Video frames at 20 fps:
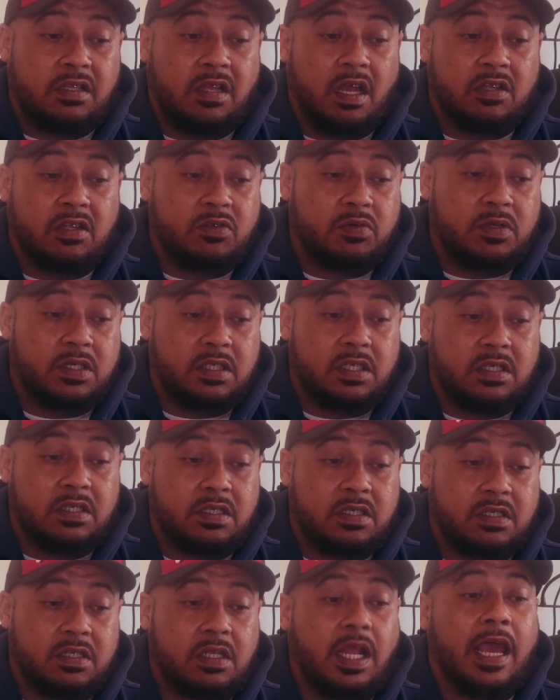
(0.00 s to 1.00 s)
Tongue
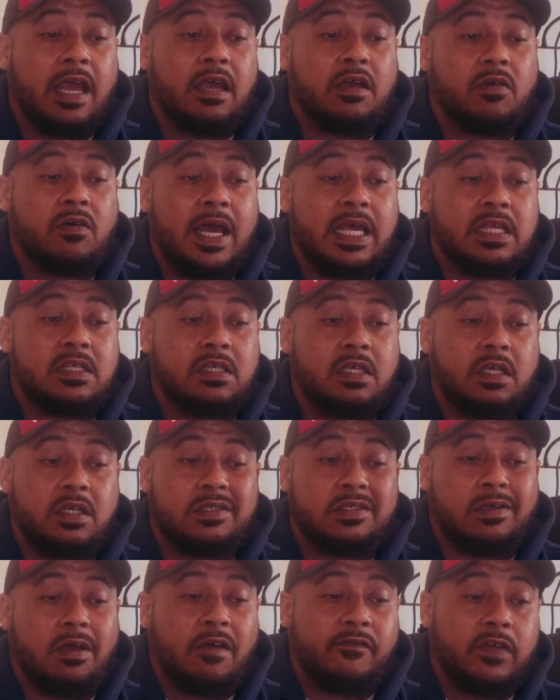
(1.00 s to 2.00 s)
Twisters like quite
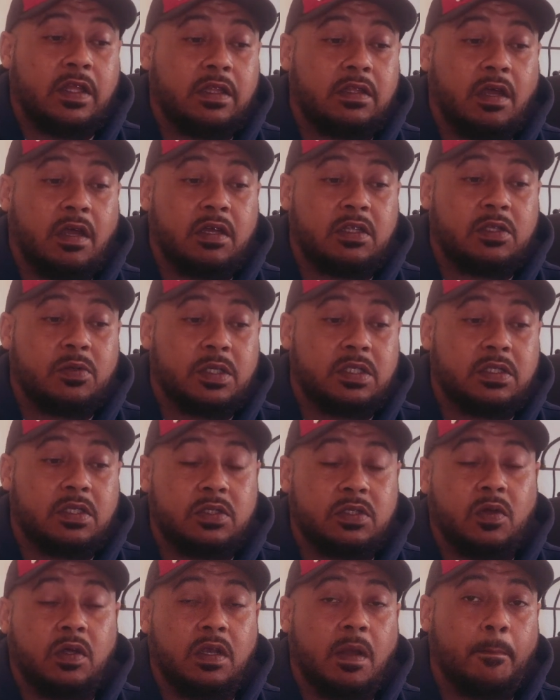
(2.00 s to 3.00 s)
sick, so I think Tongue
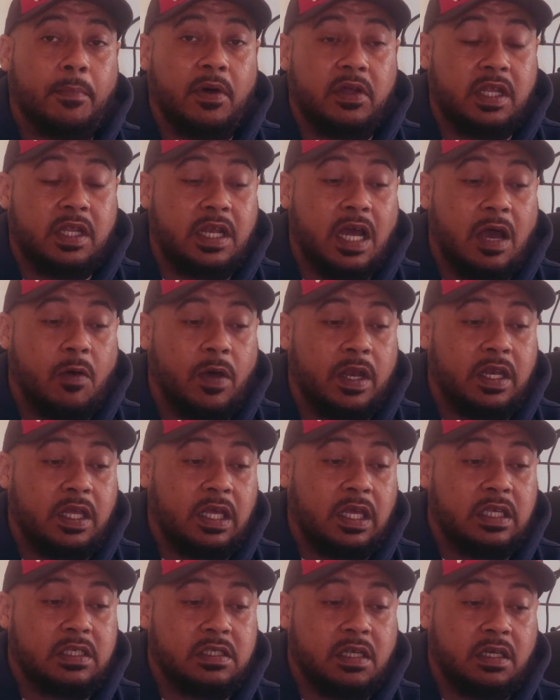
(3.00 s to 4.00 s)
Twister's gonna body that one
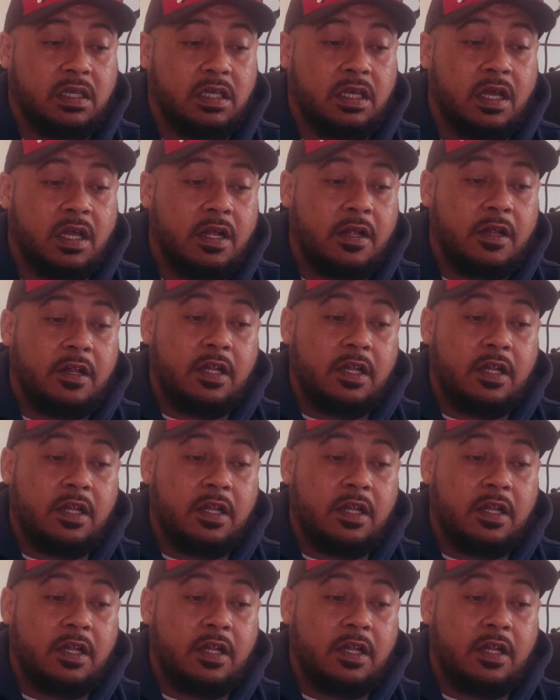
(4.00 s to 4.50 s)
easily.